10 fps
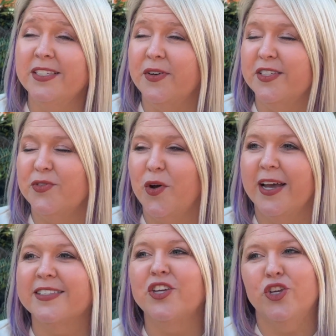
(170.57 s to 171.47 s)
festival
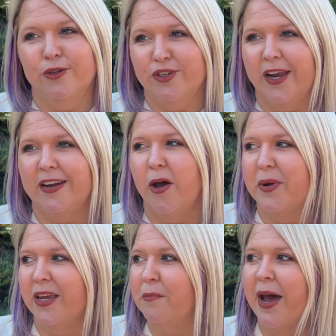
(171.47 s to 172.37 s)
has a huge economic
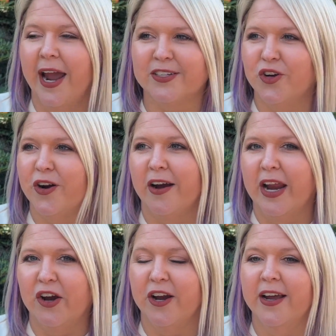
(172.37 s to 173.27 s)
impact on our
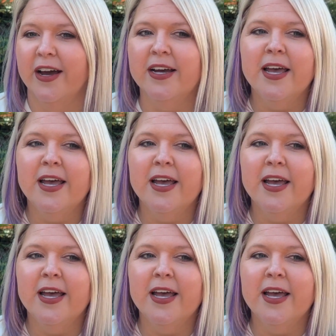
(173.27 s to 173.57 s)
area,